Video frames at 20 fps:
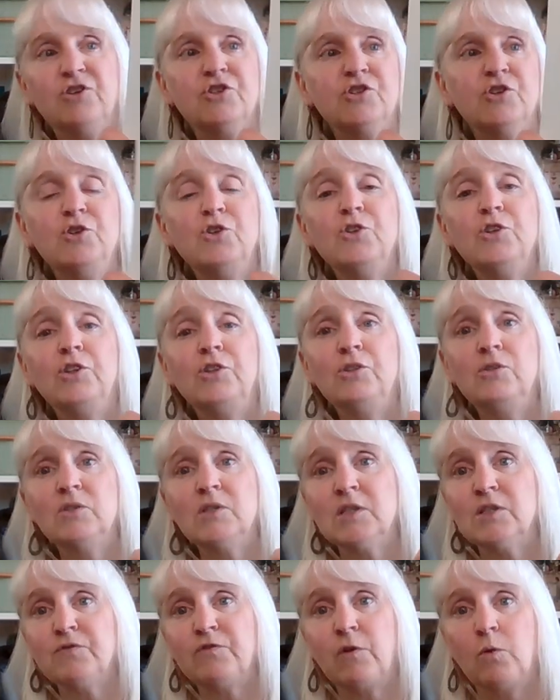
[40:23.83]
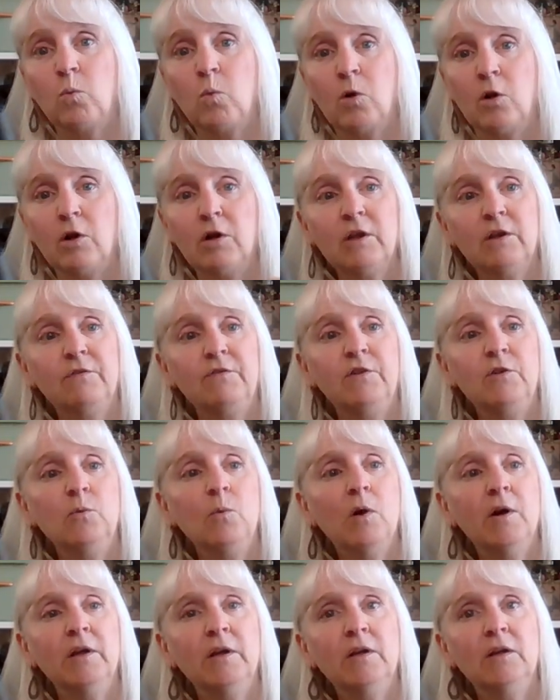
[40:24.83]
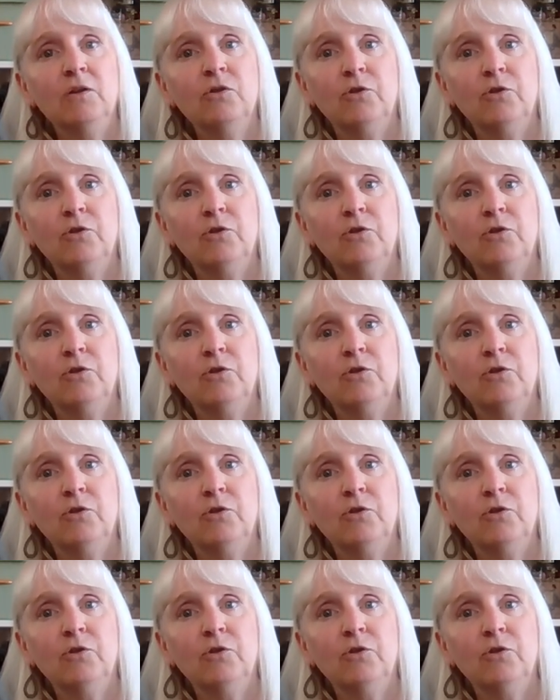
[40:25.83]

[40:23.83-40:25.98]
So you could use this for work if you wanted,